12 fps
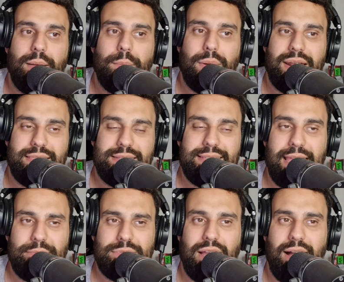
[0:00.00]
But at the
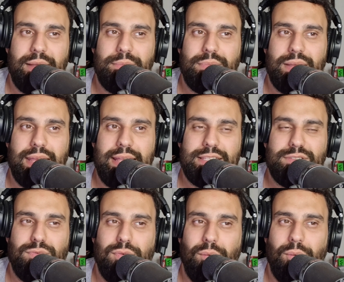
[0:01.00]
same time, it's
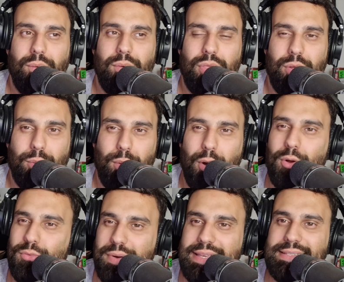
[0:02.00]
for the
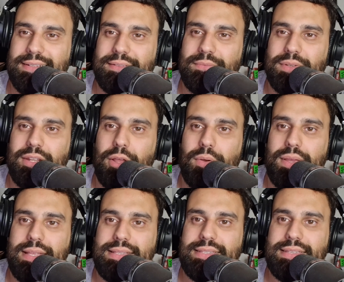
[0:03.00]
wrong reason.
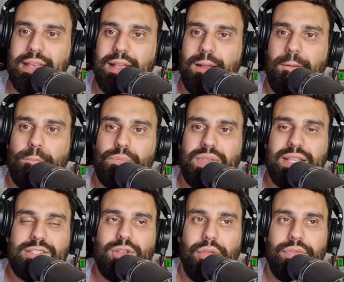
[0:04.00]
It's
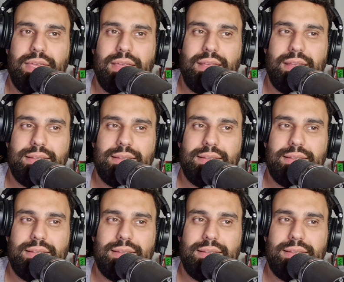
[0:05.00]
not the